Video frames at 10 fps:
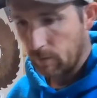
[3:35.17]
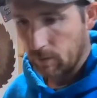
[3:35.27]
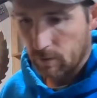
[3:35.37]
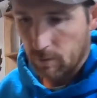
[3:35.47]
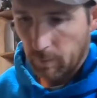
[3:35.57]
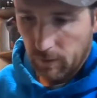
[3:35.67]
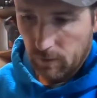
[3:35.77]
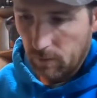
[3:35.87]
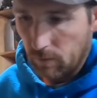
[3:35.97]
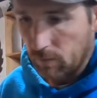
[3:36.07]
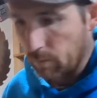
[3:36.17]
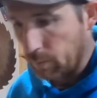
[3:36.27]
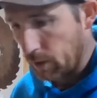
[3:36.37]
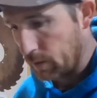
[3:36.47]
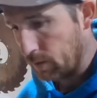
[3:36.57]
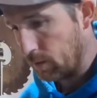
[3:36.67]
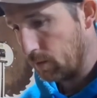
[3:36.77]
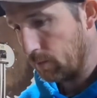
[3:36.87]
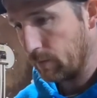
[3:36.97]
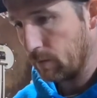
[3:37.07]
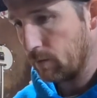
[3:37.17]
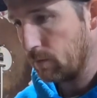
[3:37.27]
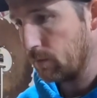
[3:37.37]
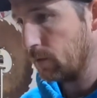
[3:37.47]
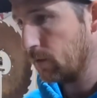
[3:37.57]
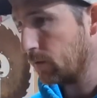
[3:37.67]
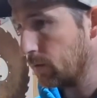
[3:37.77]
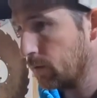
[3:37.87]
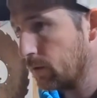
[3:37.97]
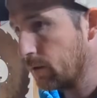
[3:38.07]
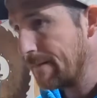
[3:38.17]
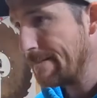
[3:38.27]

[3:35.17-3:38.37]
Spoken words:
if they're suspecting low compression on the front 2 cylinders.